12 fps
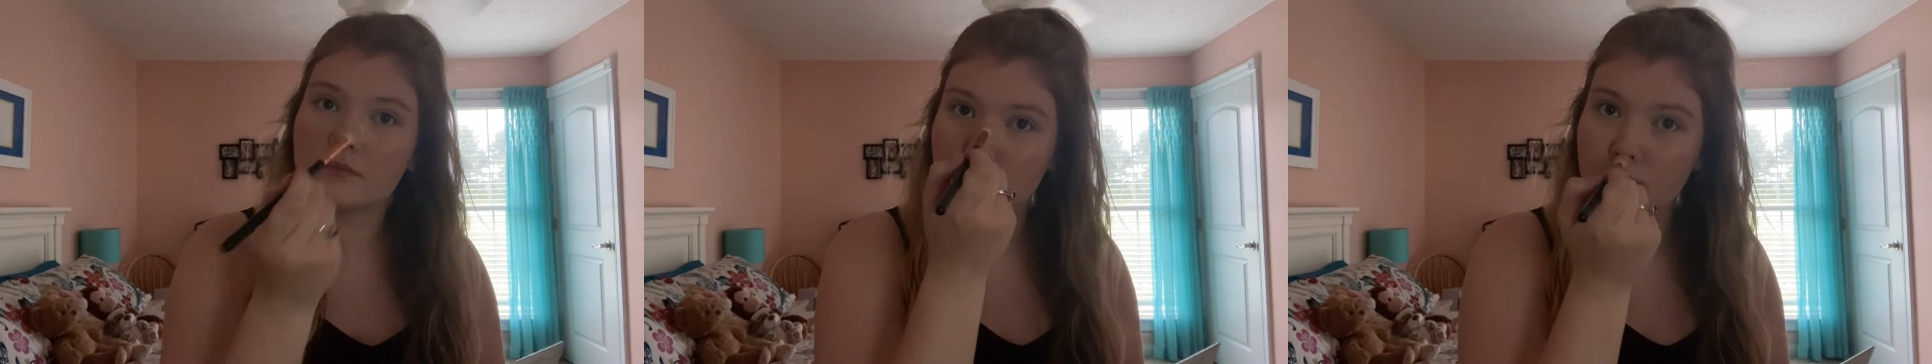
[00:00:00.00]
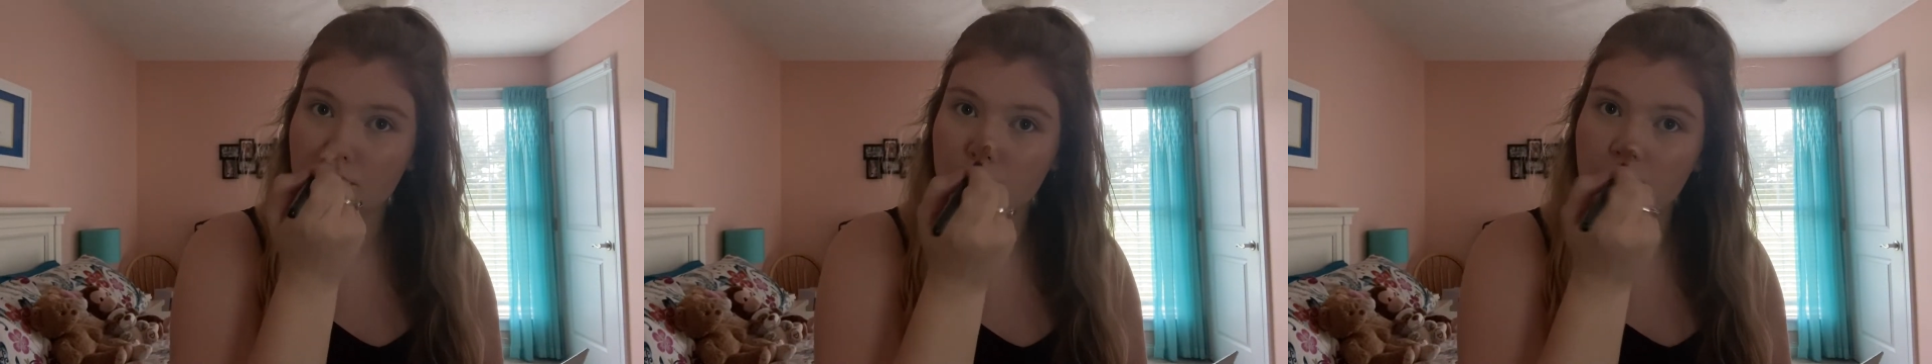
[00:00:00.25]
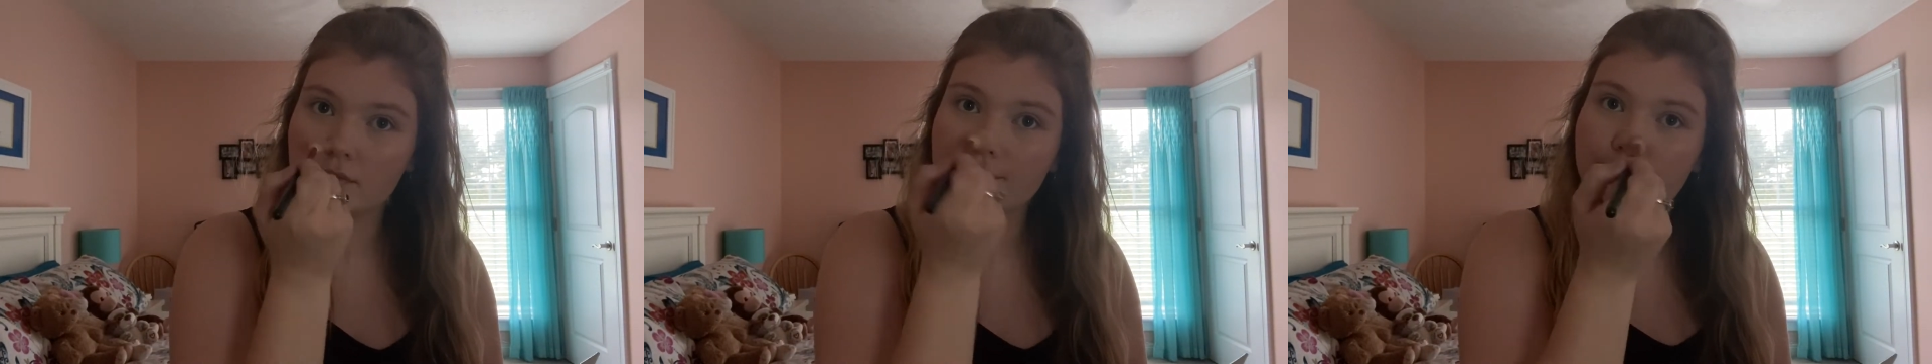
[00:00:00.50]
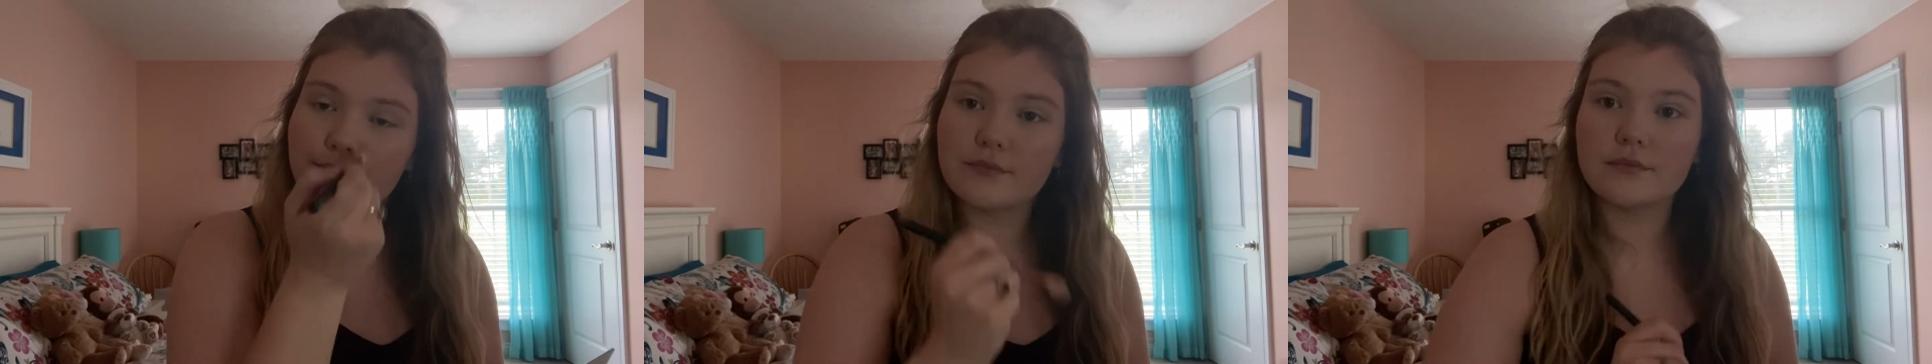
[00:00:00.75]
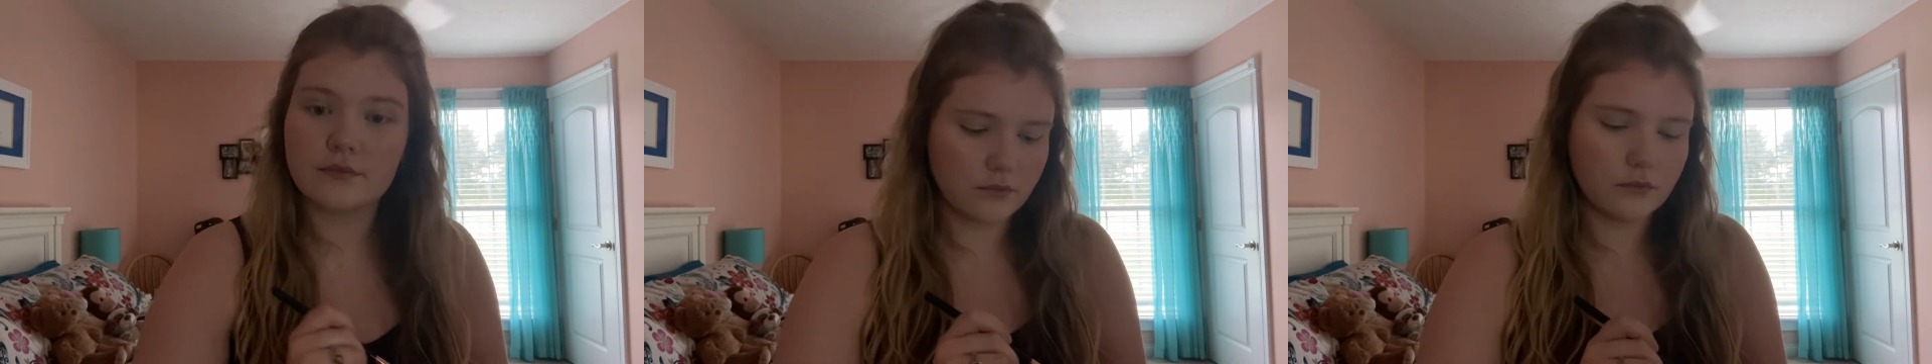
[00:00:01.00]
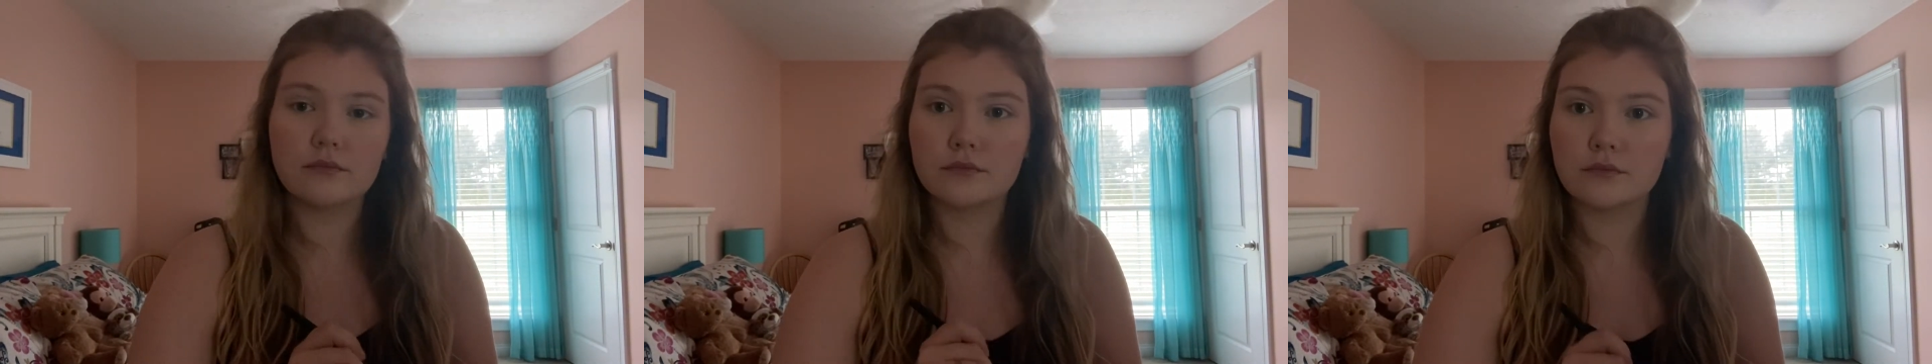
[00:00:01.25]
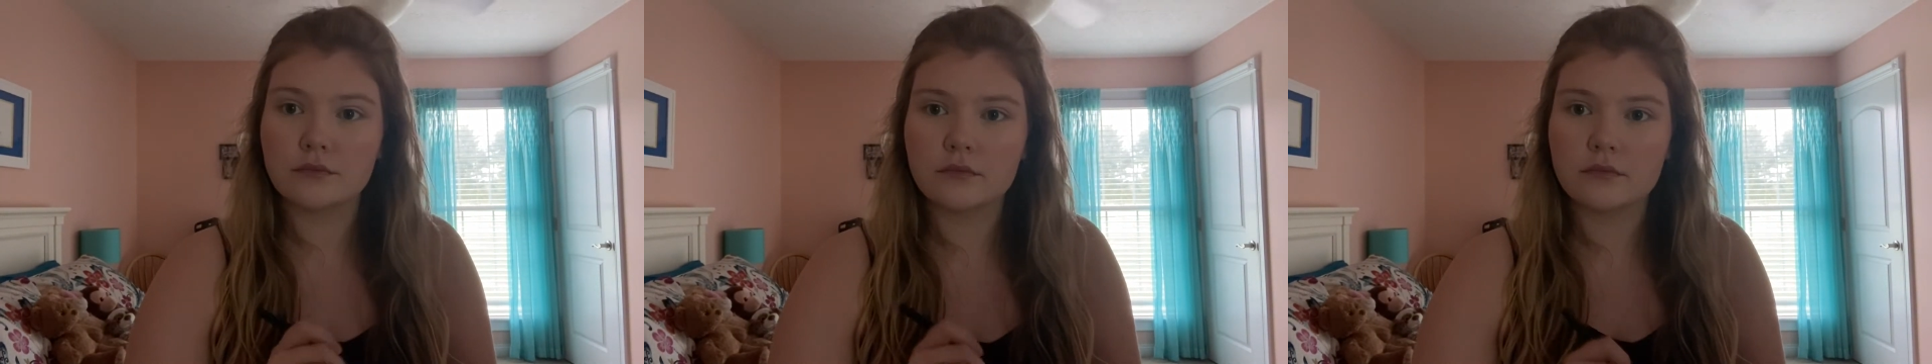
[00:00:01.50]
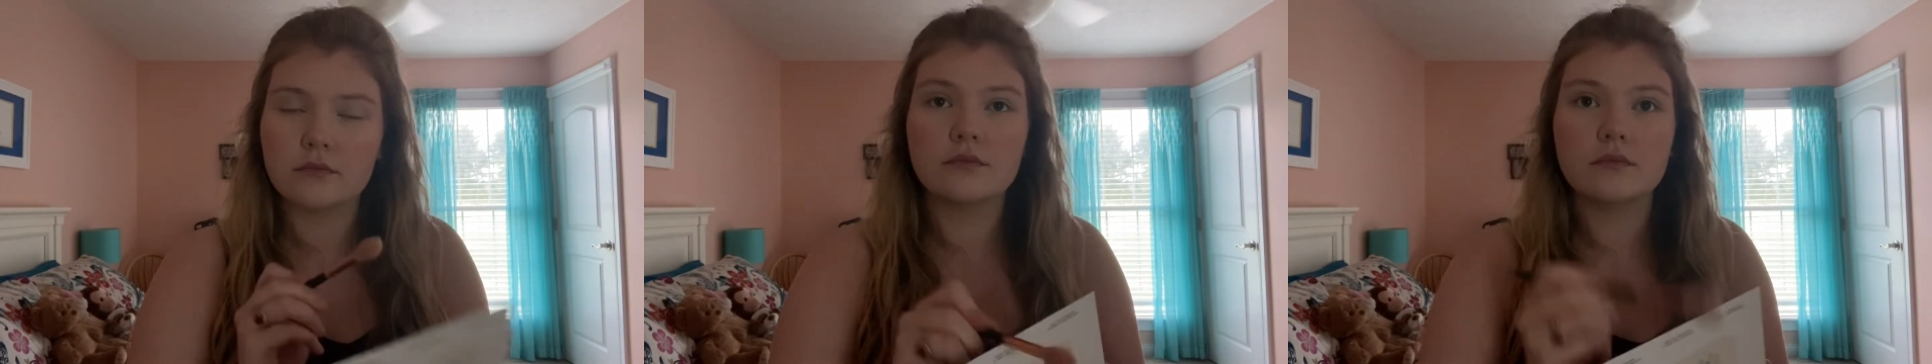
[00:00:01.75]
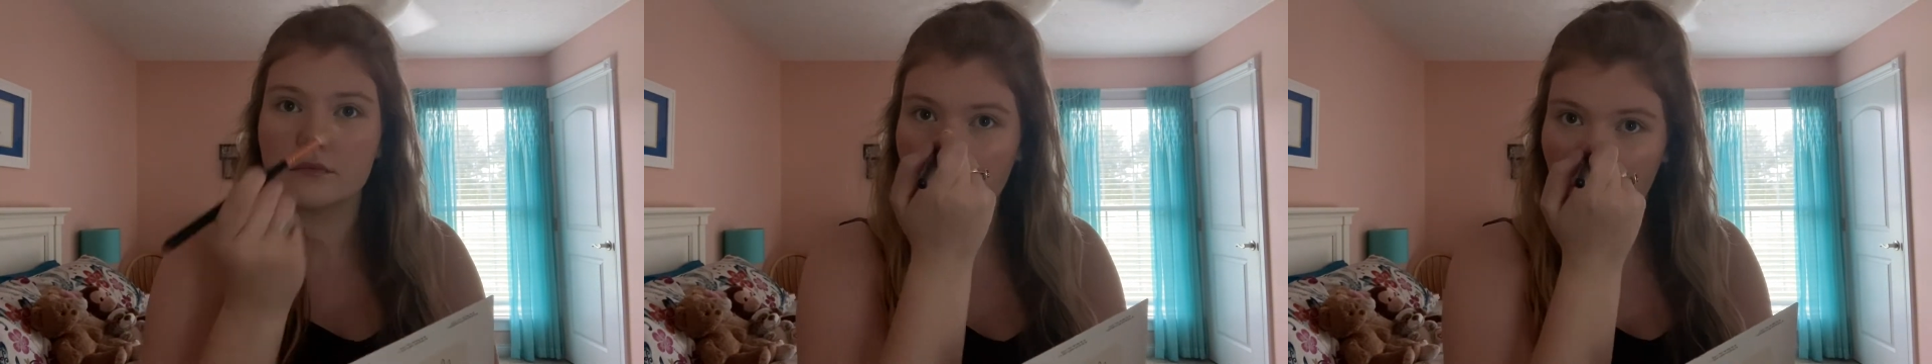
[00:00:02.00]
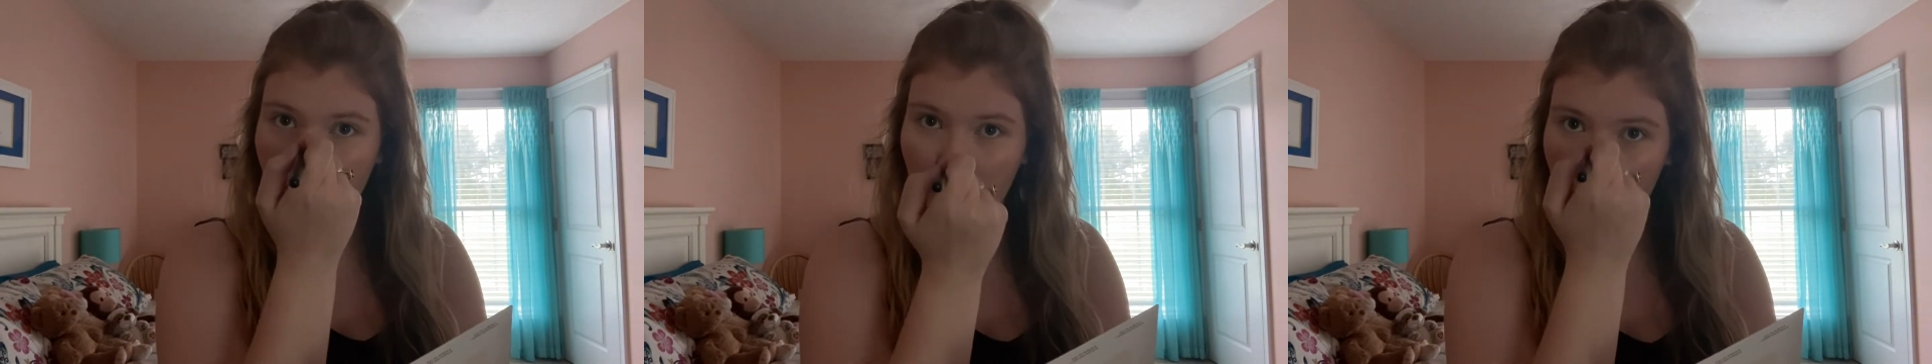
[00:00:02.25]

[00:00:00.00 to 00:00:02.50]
I definitely think you should. It's a steal.